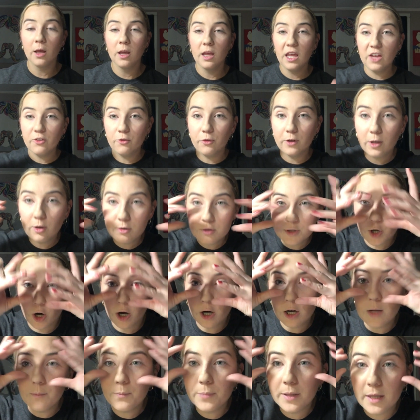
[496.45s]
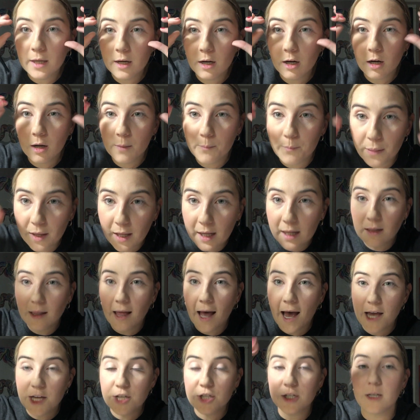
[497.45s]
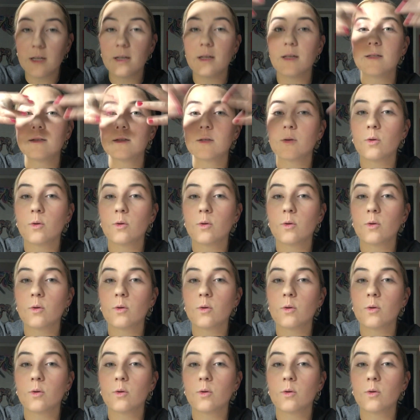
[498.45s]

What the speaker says: If we go dark up here, big lashes,